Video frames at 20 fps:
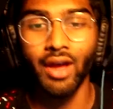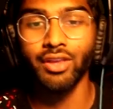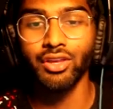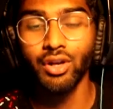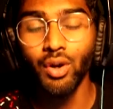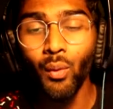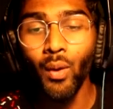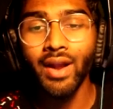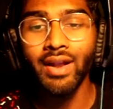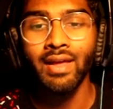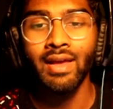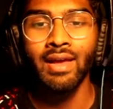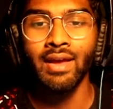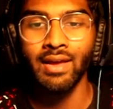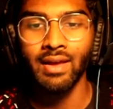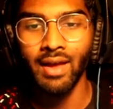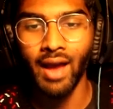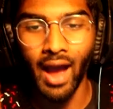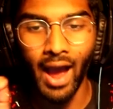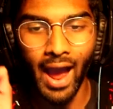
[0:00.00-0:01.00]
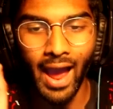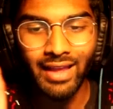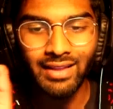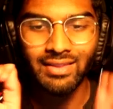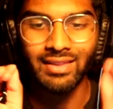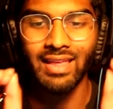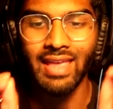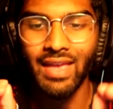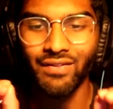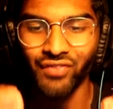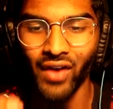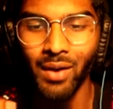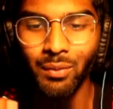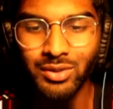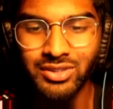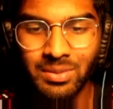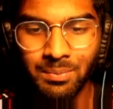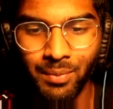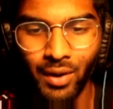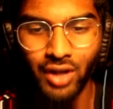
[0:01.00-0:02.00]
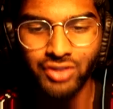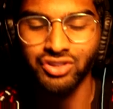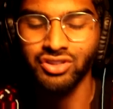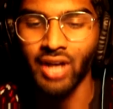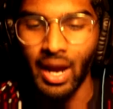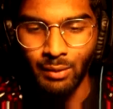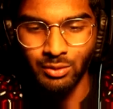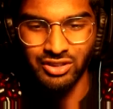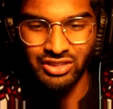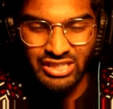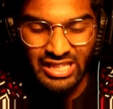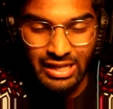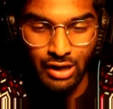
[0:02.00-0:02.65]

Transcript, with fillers: You, you, know what? I if I was imposter, I would